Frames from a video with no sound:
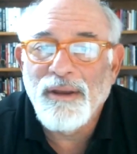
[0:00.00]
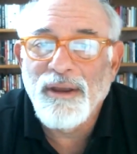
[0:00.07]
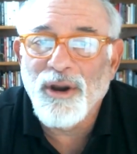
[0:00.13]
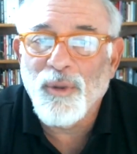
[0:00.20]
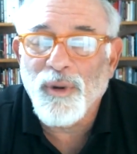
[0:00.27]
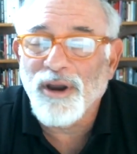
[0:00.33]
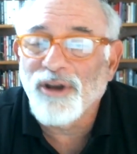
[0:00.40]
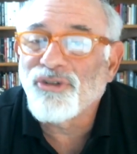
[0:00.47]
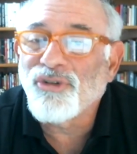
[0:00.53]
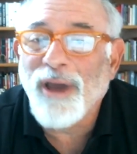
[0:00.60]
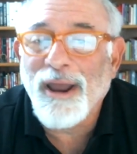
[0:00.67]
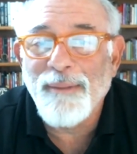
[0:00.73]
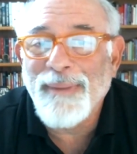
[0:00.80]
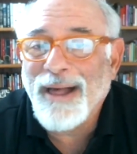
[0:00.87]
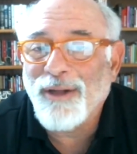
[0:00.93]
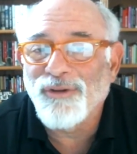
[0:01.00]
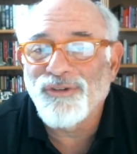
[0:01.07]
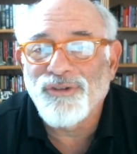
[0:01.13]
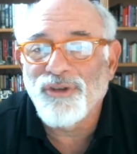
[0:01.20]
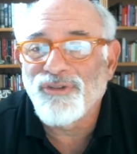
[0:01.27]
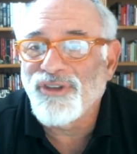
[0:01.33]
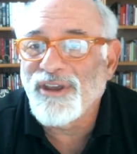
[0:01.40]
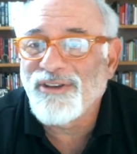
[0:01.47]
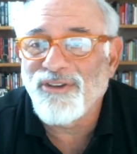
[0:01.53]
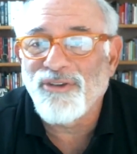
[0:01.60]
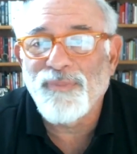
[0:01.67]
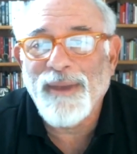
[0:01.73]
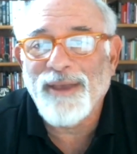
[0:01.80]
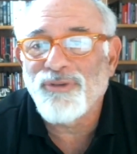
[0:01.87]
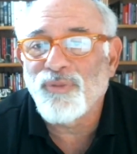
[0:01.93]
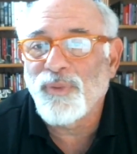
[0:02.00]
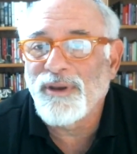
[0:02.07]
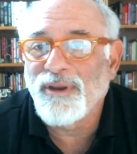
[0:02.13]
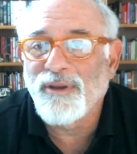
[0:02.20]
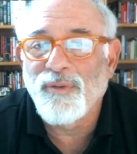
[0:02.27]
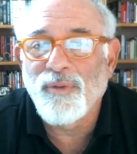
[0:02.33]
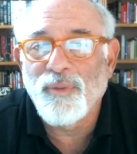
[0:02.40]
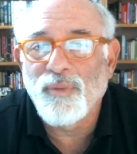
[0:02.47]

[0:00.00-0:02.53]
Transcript: you know, we're going to try to balance those things as best we can.